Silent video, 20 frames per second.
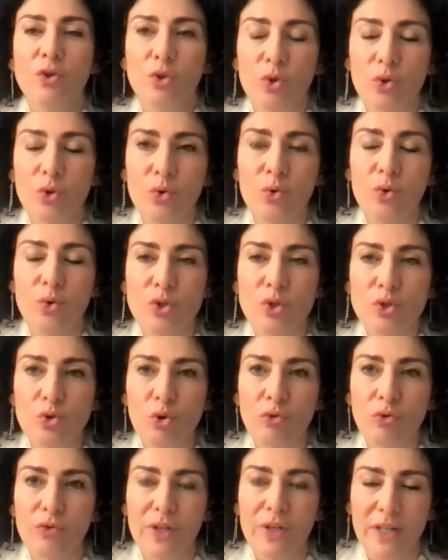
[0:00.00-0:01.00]
to
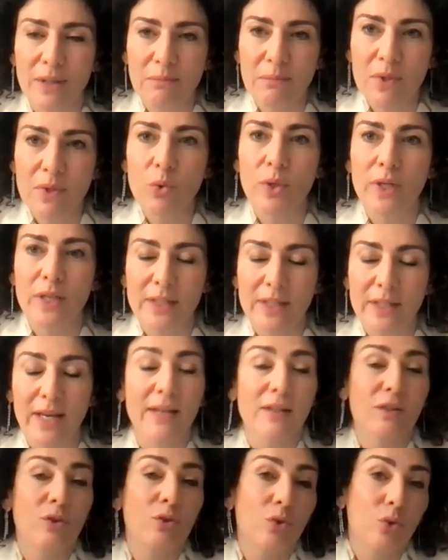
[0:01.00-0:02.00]
sovereign immunity
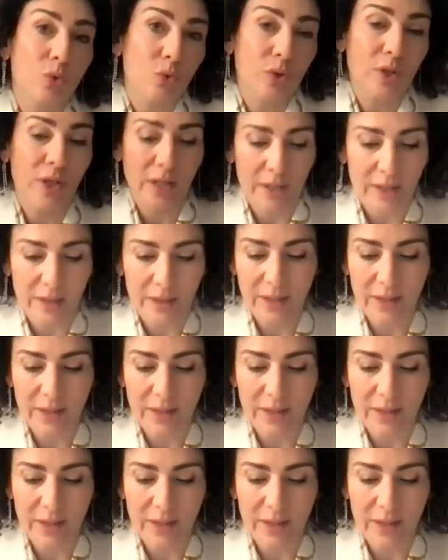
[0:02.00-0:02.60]
and to the